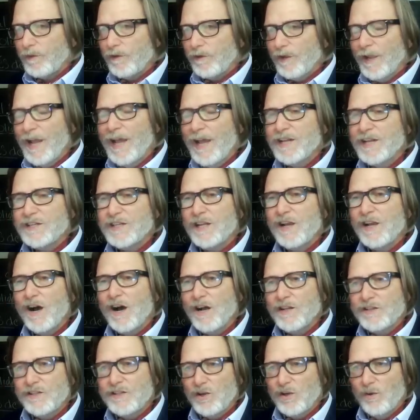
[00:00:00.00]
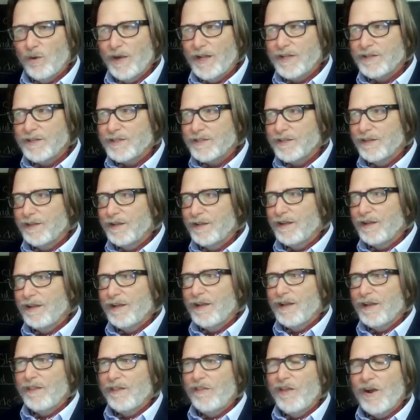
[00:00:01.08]
And as a consequence,
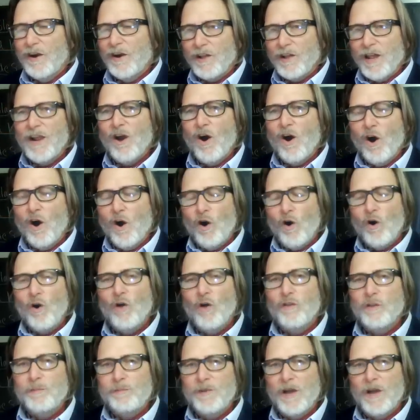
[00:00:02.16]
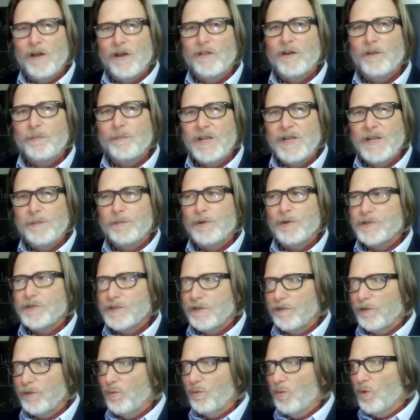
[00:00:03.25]
they are like all the other peoples
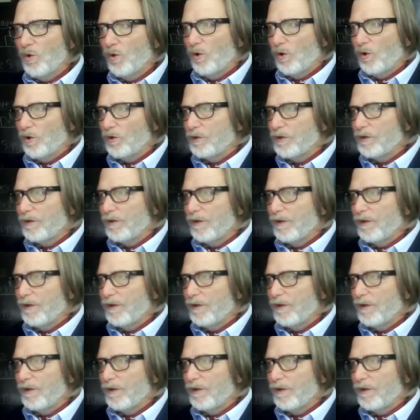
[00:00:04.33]
of the world,